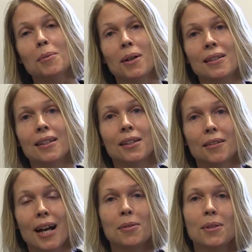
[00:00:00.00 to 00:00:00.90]
we want to
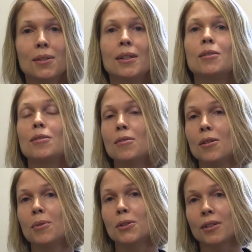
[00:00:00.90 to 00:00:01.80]
interact with you, get to
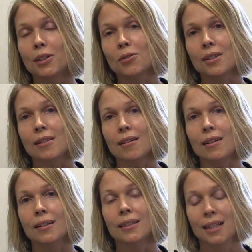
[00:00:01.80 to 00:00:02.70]
know what your interests
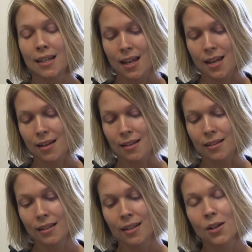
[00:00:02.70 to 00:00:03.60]
are, and
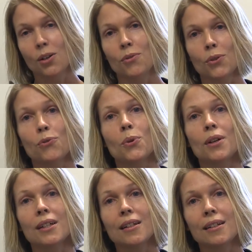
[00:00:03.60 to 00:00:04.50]
over 4
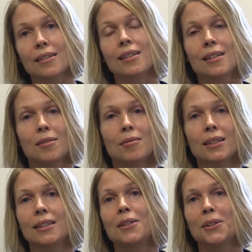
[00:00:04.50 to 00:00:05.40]
years,
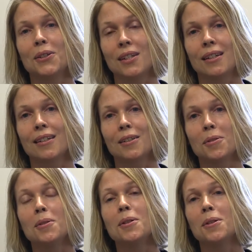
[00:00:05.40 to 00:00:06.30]
really understand
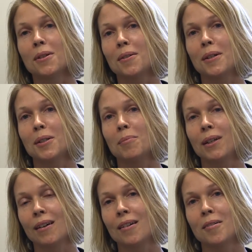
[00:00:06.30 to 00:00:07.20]
who you're going to
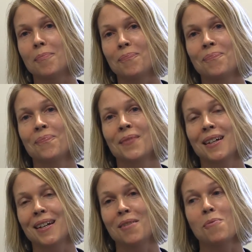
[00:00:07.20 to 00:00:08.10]
become
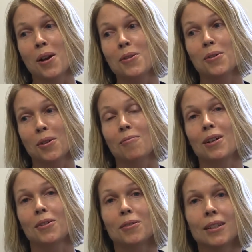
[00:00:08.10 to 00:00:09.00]
and where your
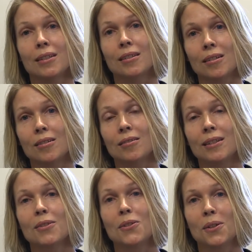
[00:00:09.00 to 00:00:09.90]
career is going to go.
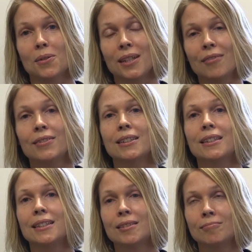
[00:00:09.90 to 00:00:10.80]
So
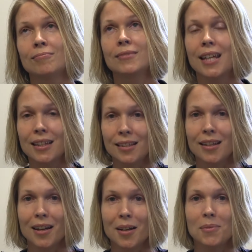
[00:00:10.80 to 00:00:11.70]
definitely take the
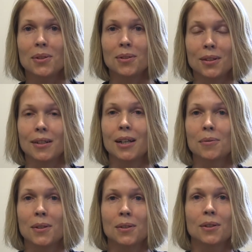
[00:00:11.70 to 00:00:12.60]
time to interact
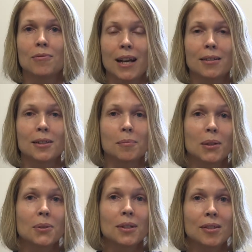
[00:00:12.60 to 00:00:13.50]
with your faculty
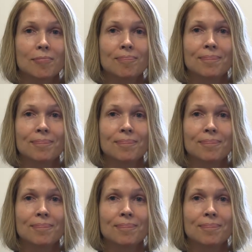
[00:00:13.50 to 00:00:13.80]
mentors.